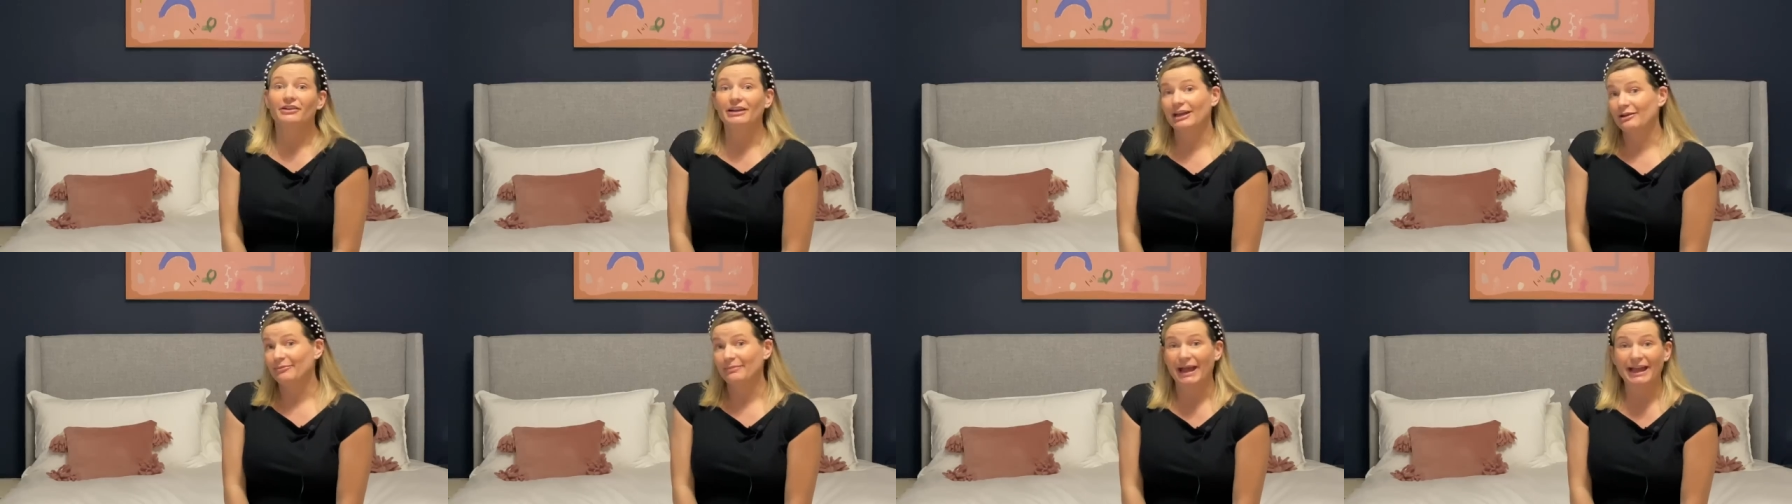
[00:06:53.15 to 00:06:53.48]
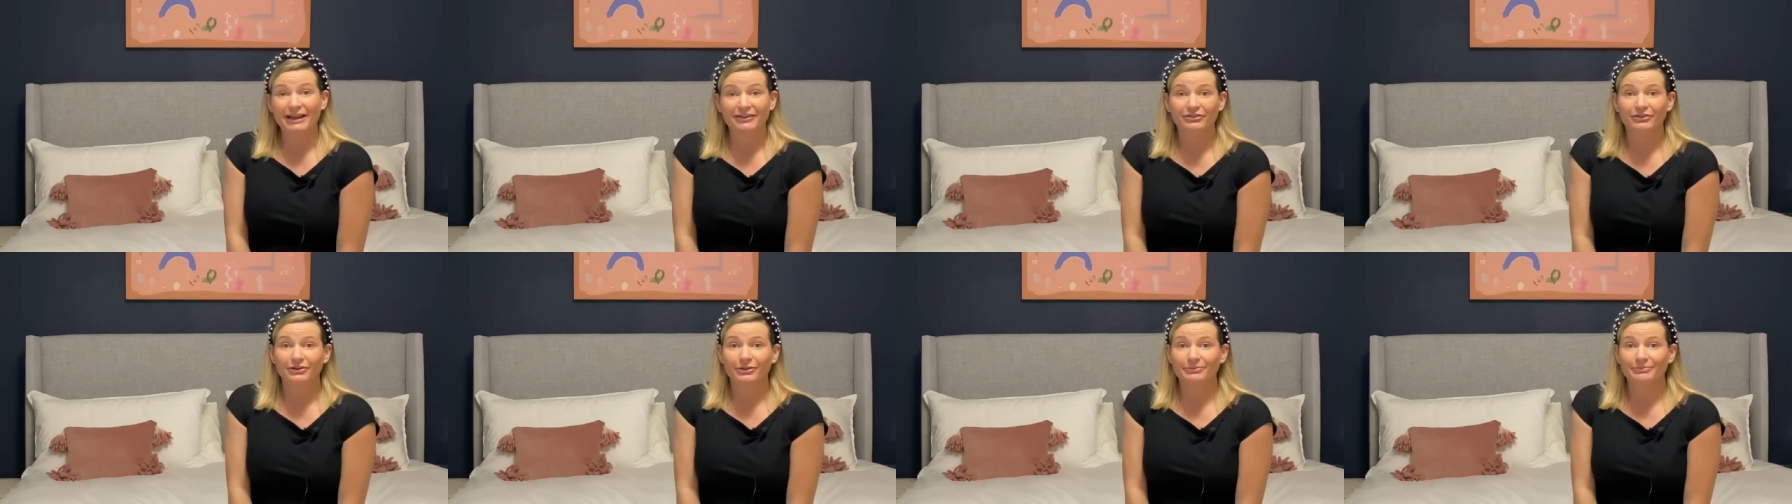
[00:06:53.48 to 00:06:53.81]
All right, back
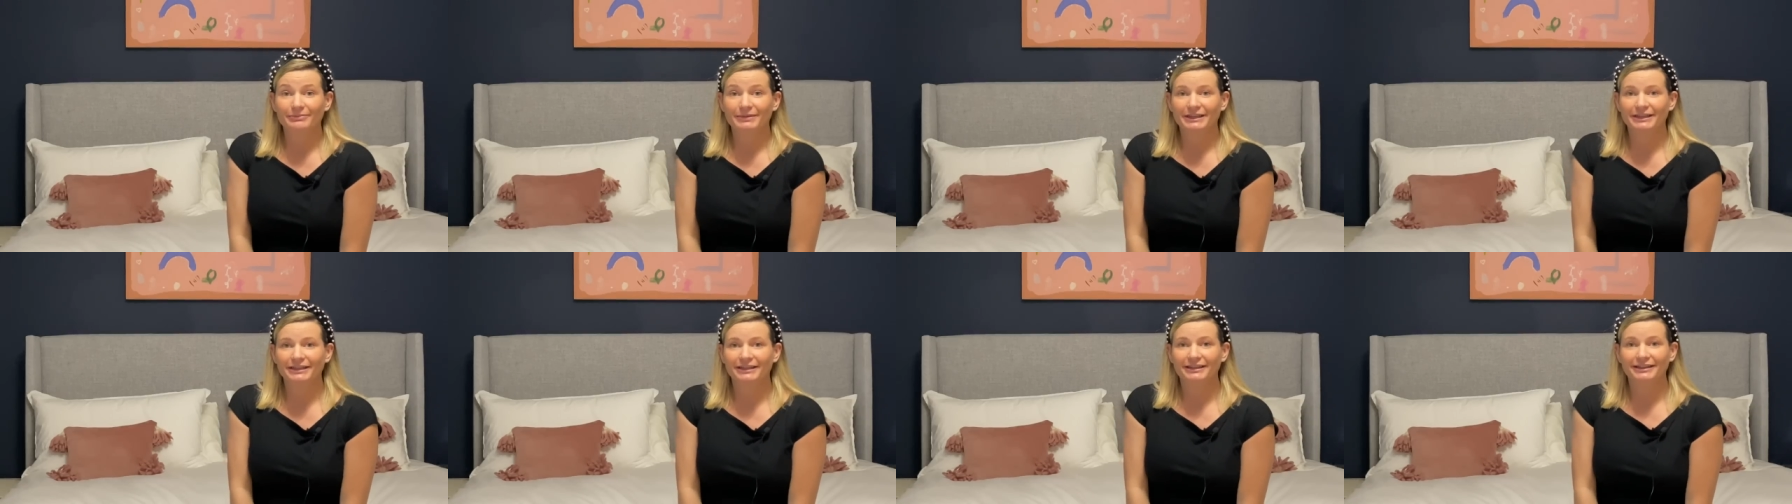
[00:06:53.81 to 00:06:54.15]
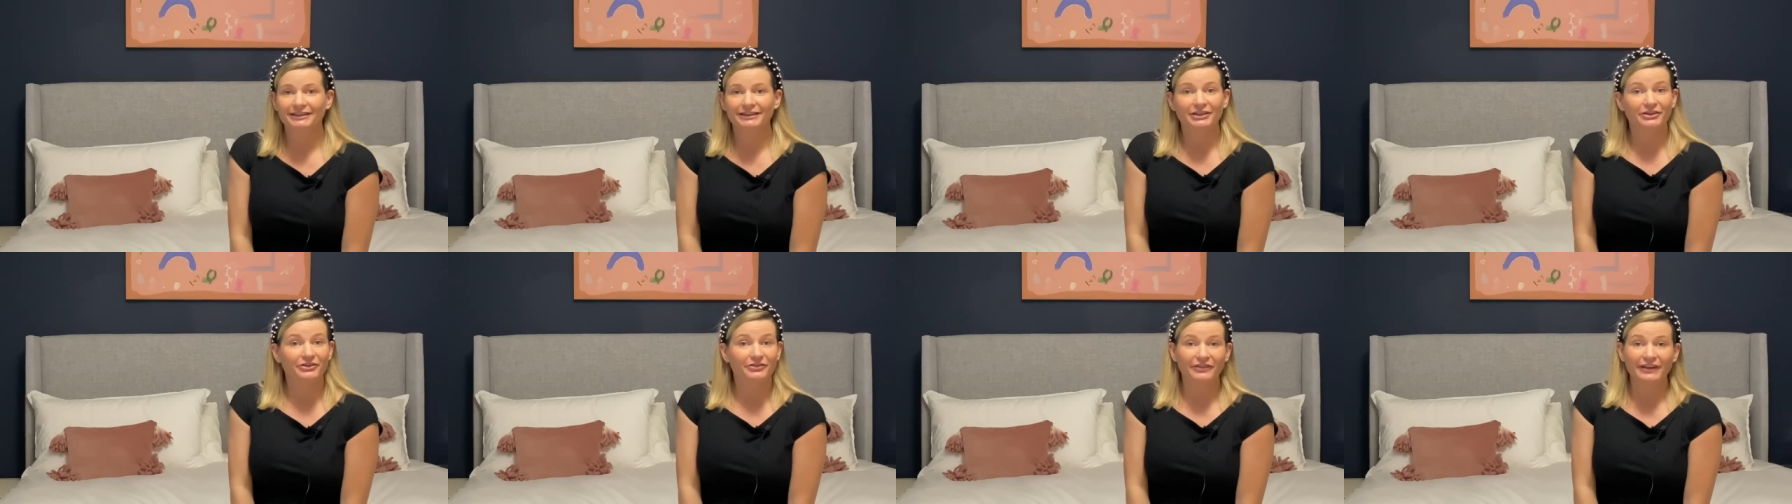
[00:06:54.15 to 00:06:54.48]
from
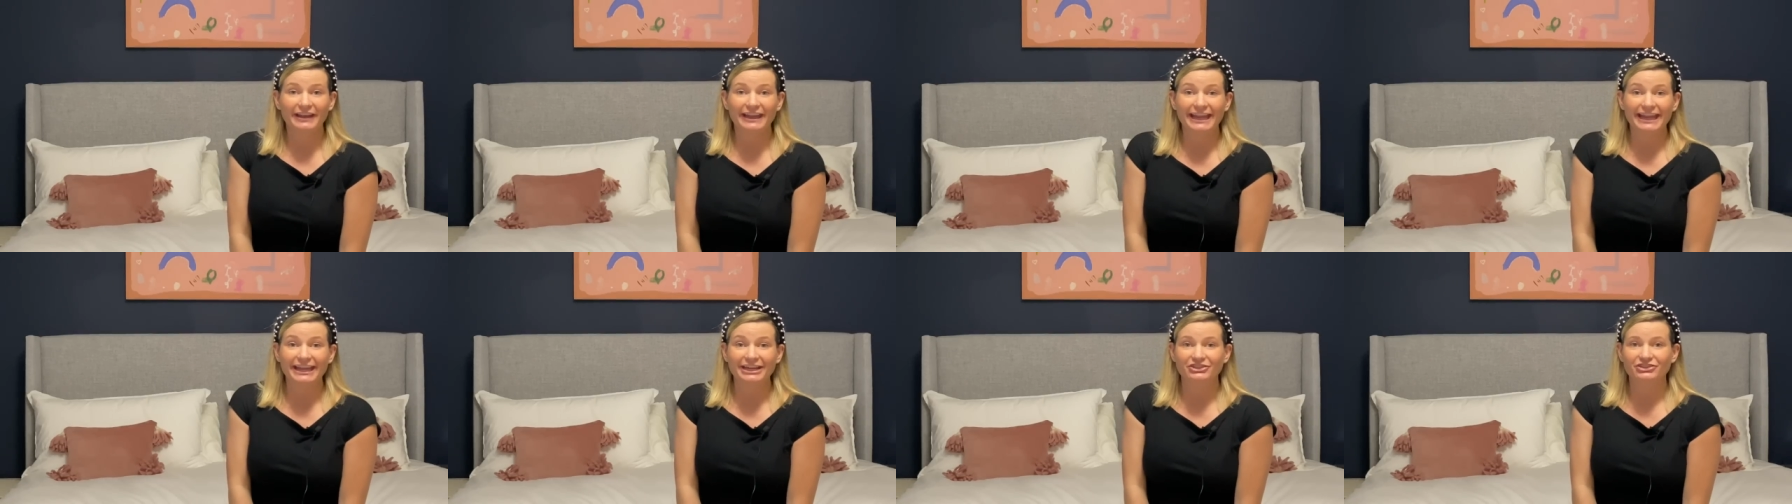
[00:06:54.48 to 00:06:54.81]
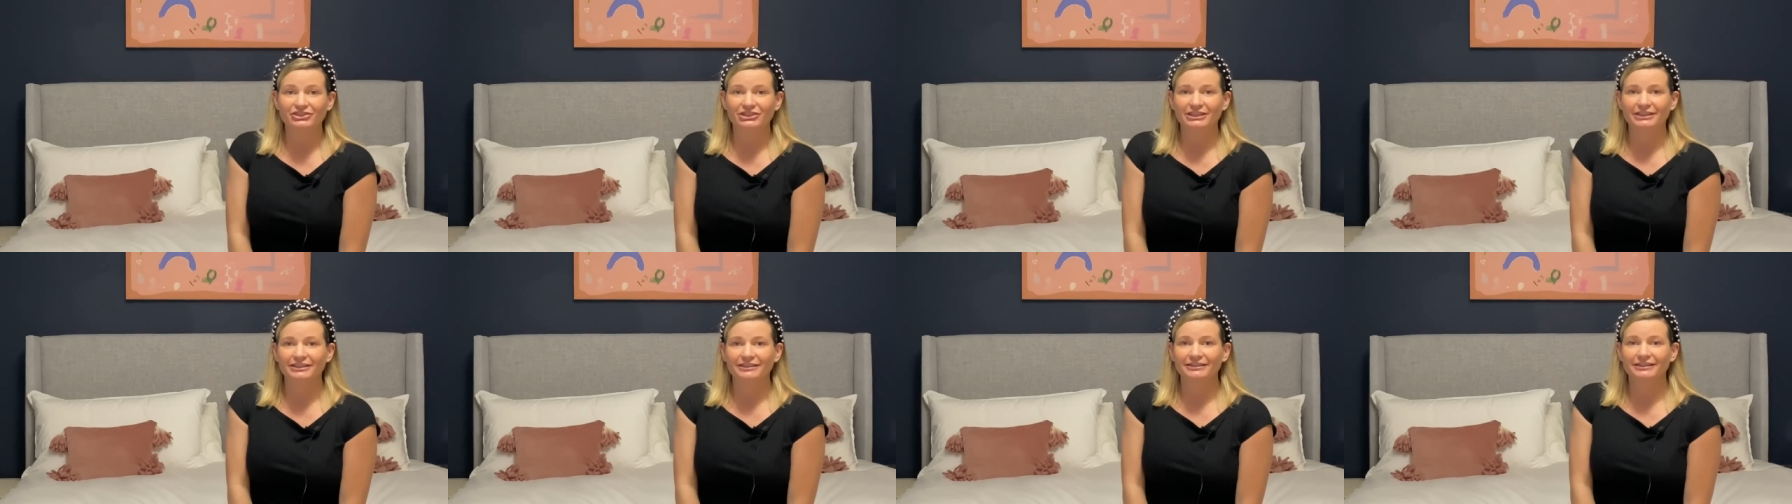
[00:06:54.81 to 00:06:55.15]
a little
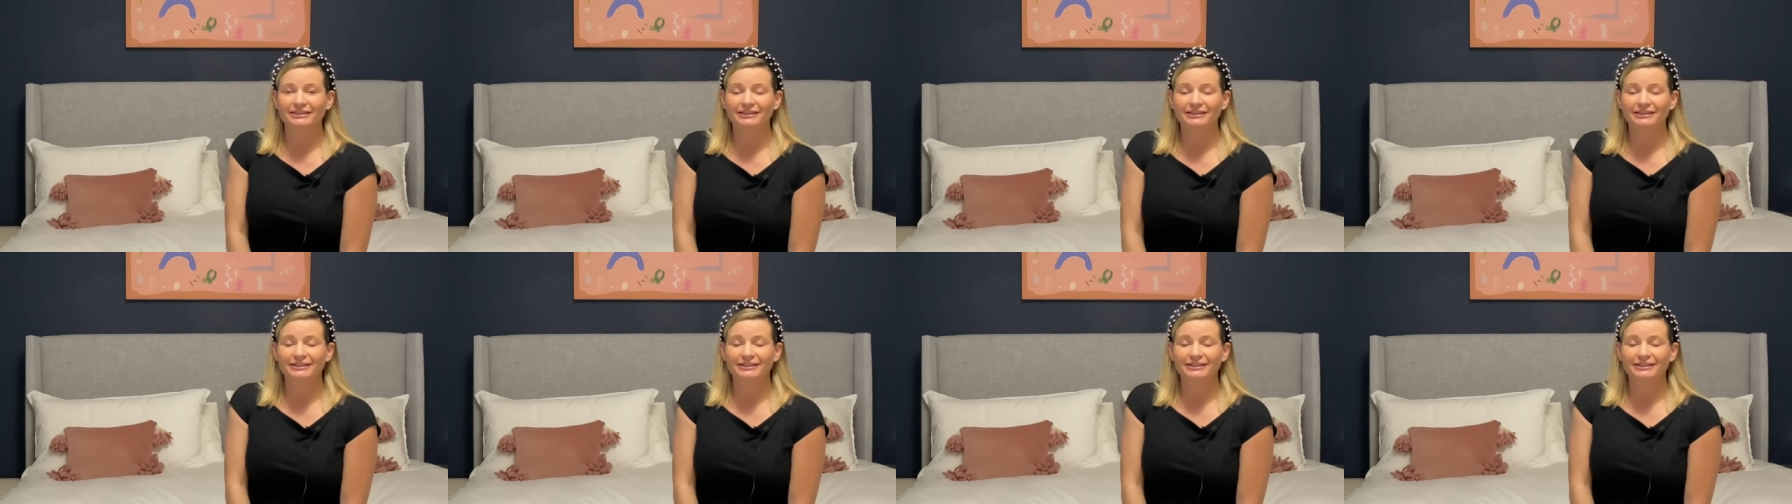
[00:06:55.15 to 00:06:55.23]
vacation.